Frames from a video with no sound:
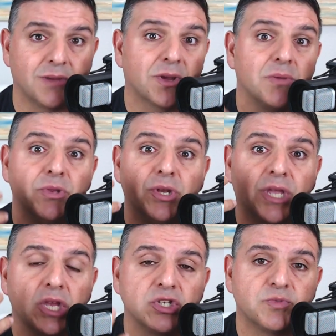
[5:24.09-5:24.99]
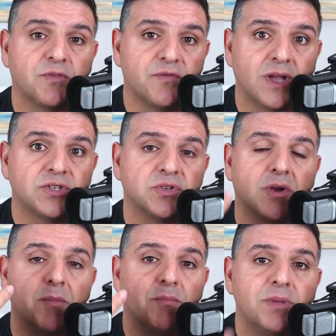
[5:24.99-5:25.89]
I'm a communications professor,
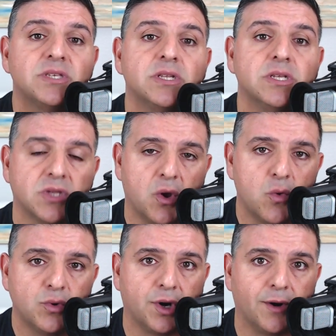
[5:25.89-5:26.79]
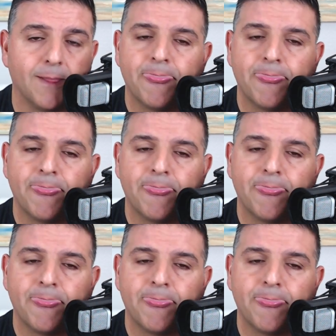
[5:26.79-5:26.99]
I'm a business owner.